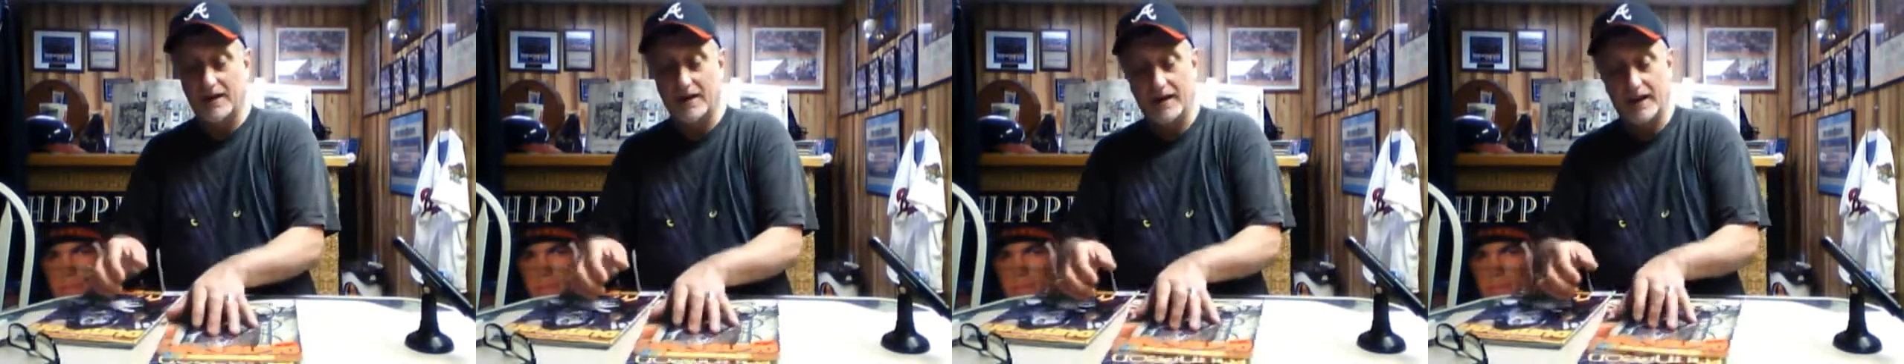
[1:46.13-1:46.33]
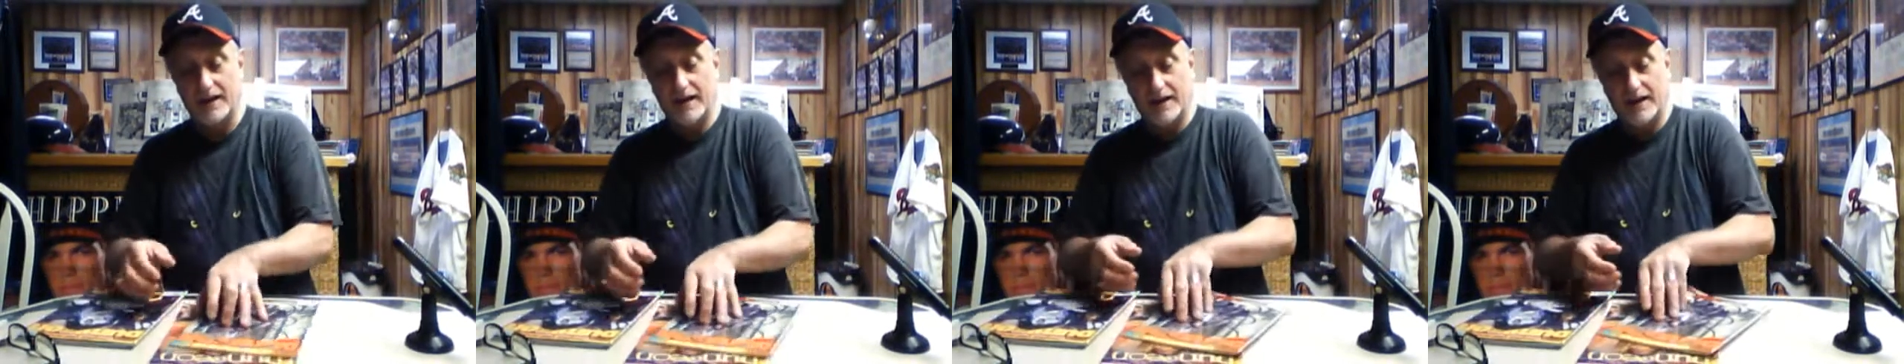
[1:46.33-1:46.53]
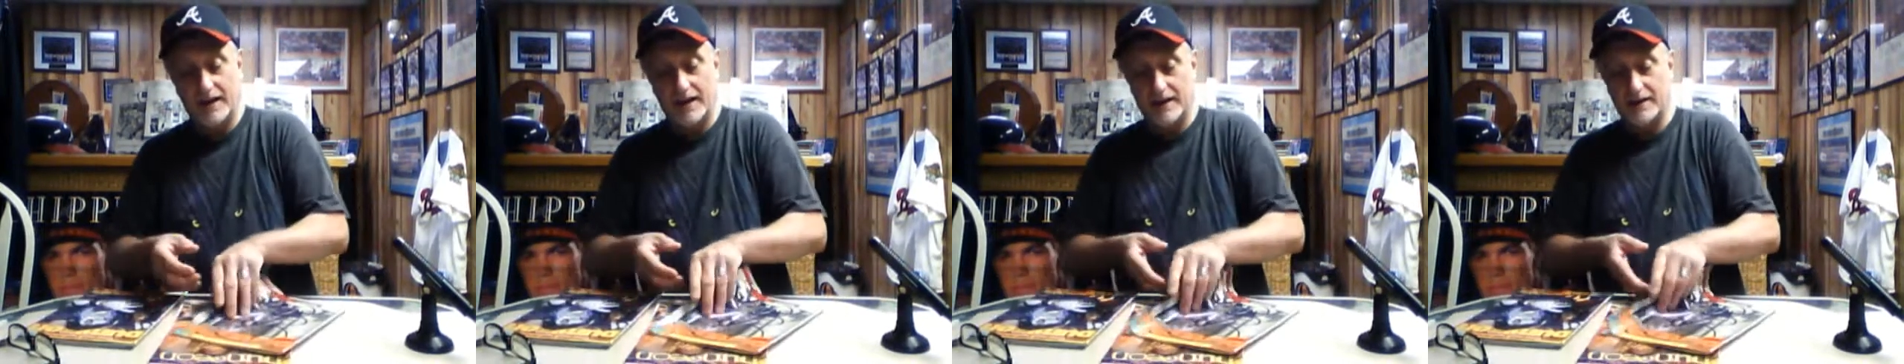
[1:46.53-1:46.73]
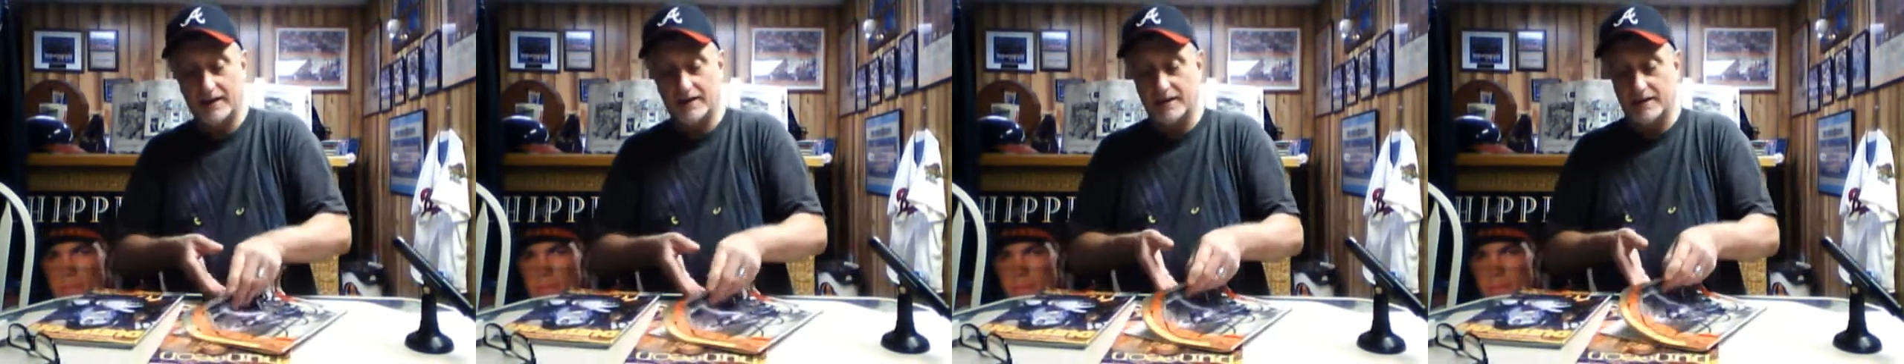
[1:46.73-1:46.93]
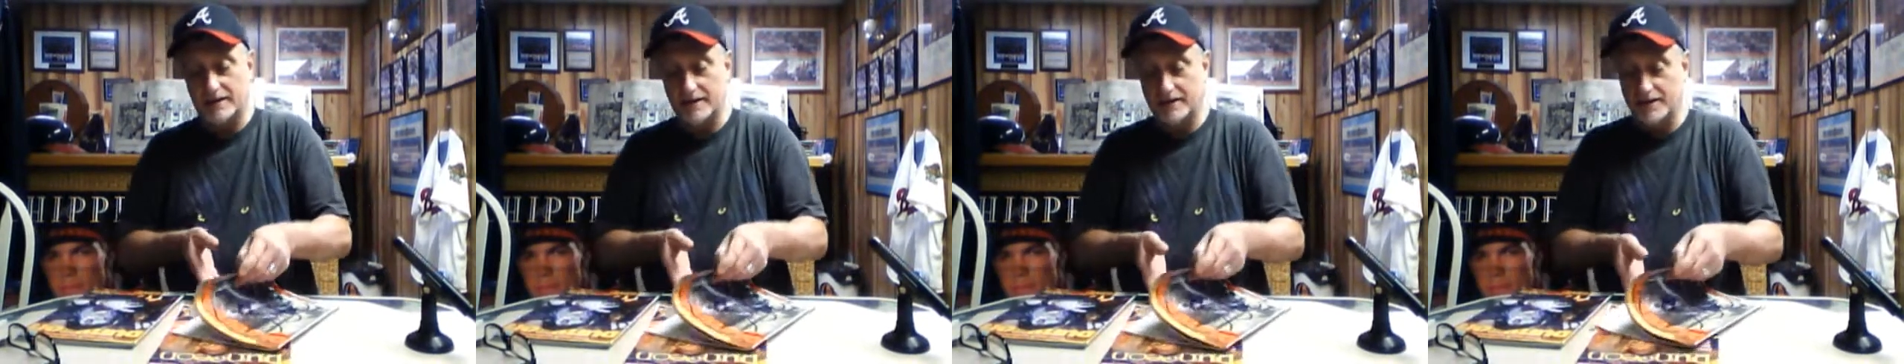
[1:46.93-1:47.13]

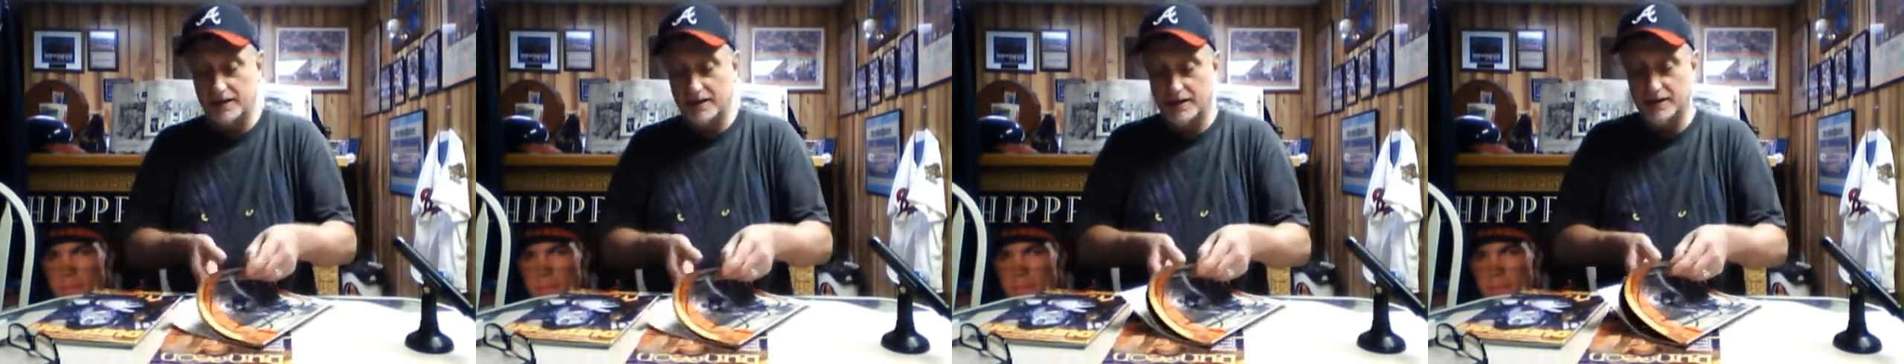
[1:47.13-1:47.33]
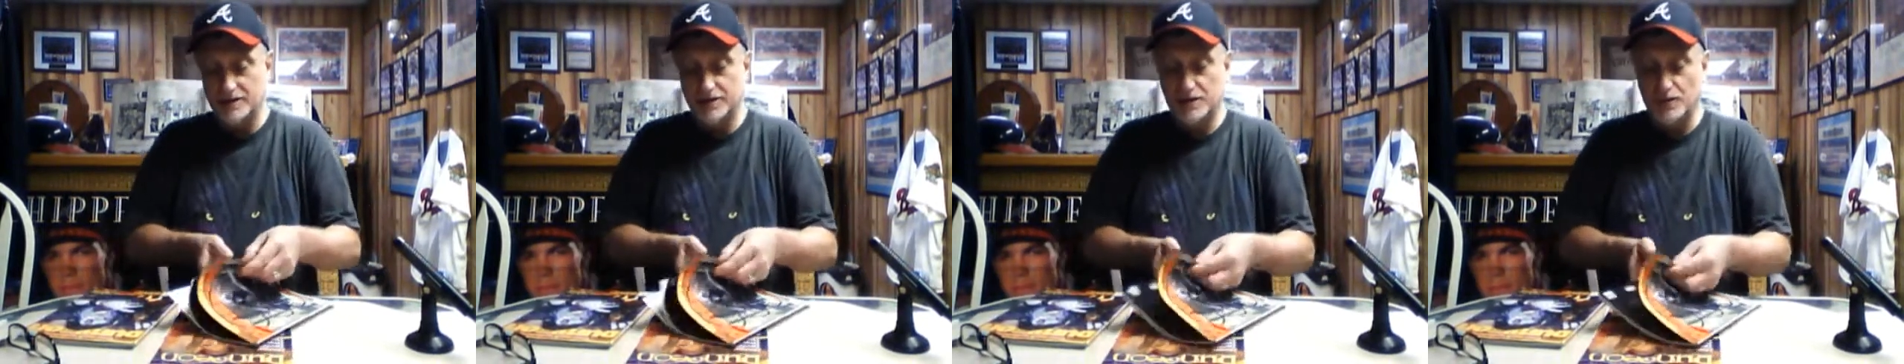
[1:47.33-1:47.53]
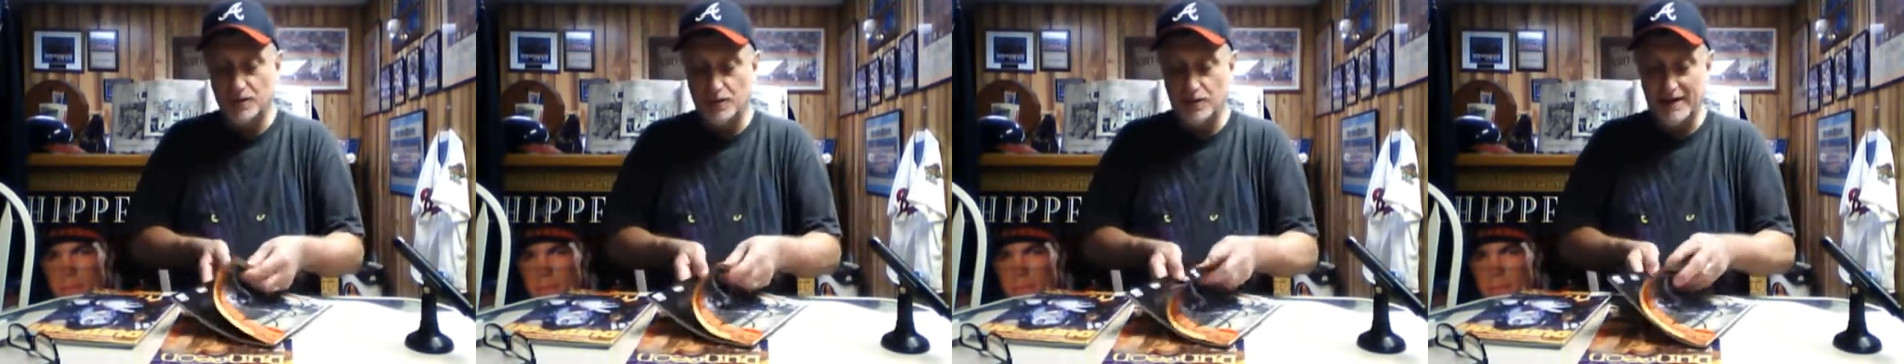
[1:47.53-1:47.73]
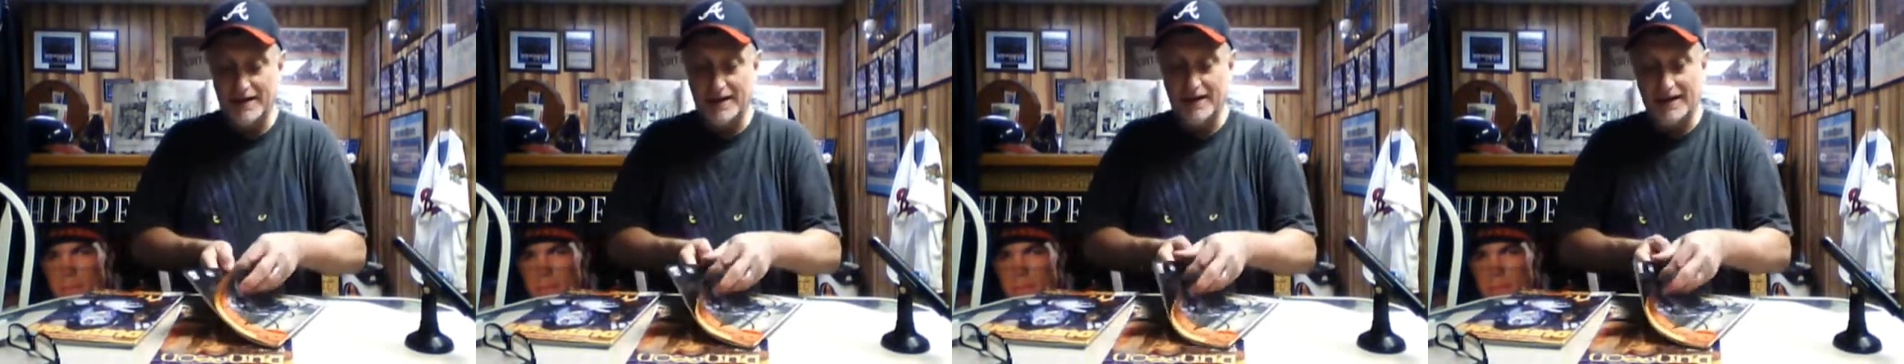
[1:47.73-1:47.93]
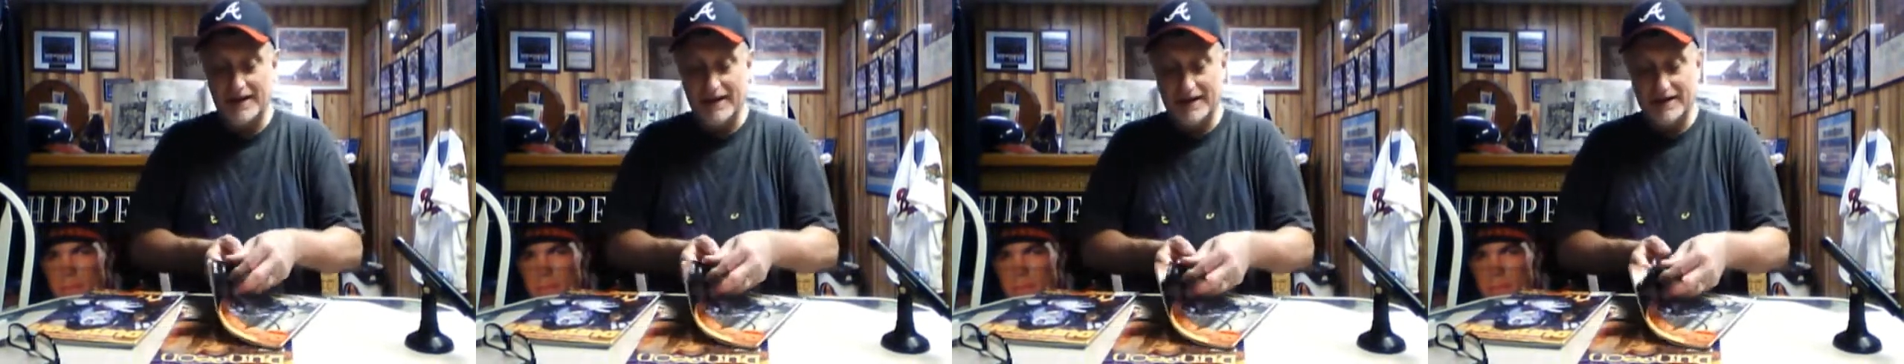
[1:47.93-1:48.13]
And Dungeon
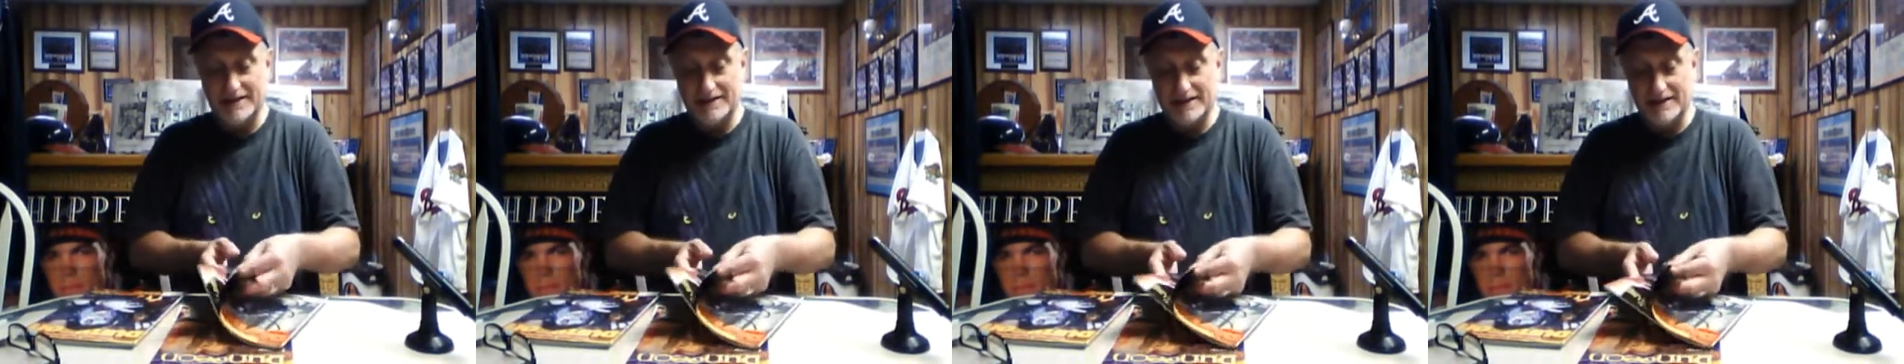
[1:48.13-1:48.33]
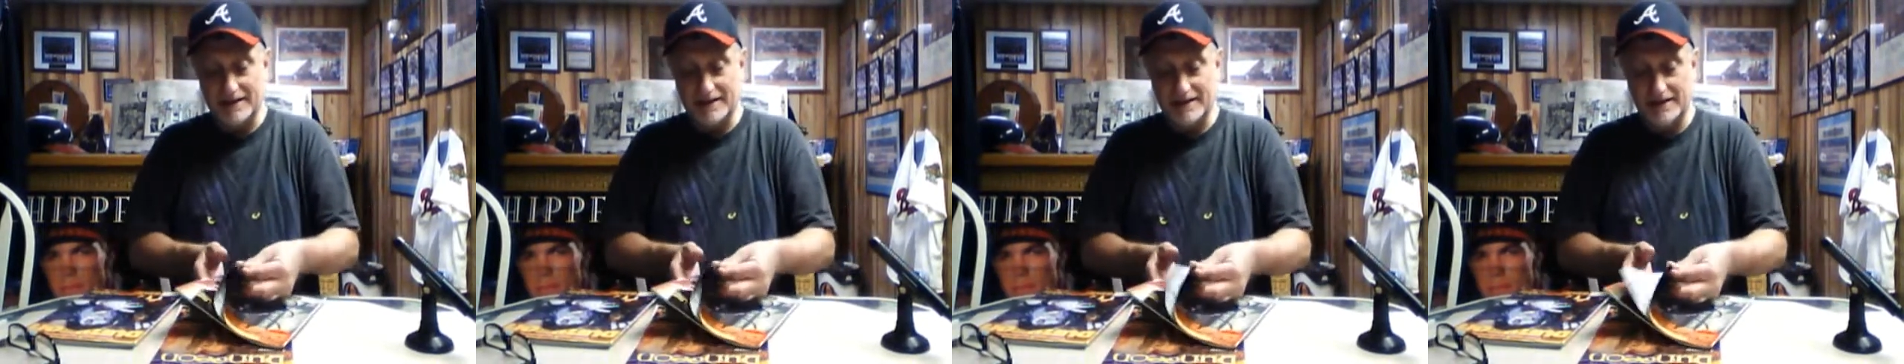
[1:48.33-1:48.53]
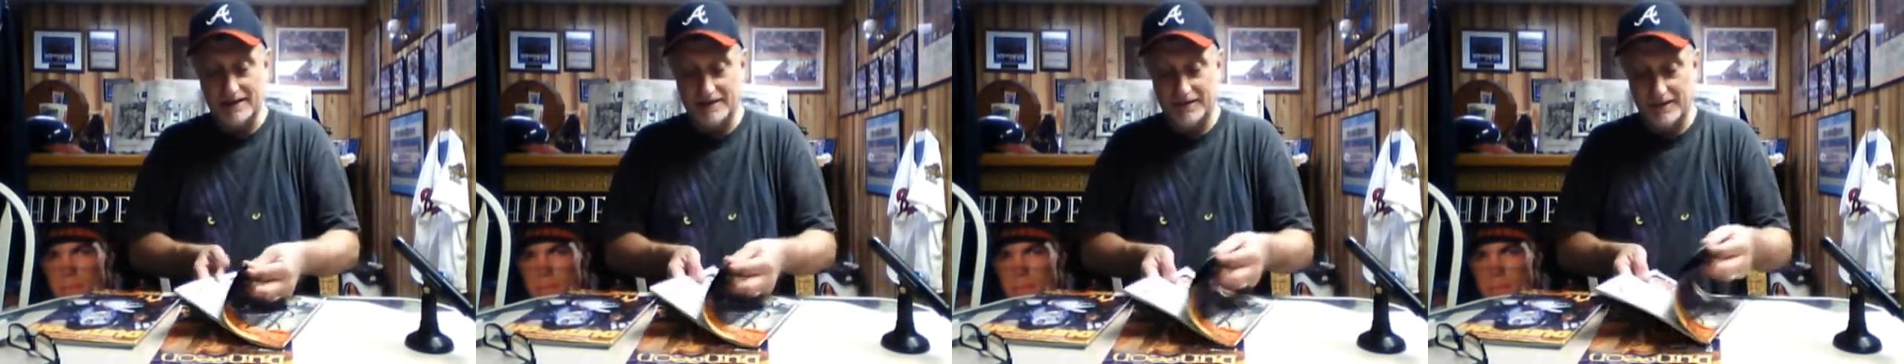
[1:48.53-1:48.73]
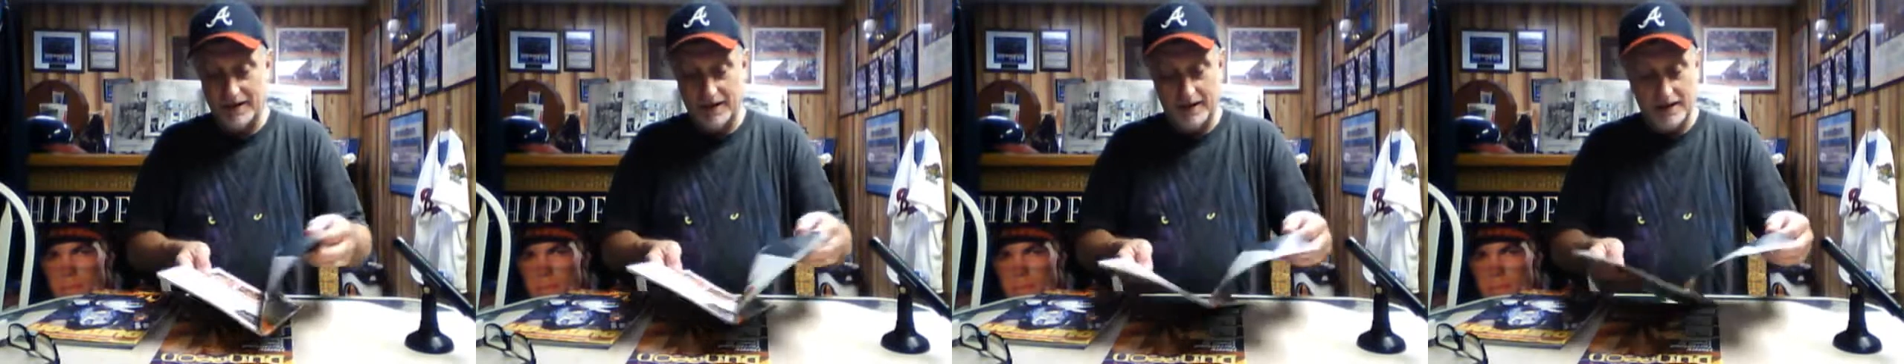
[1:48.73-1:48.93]
119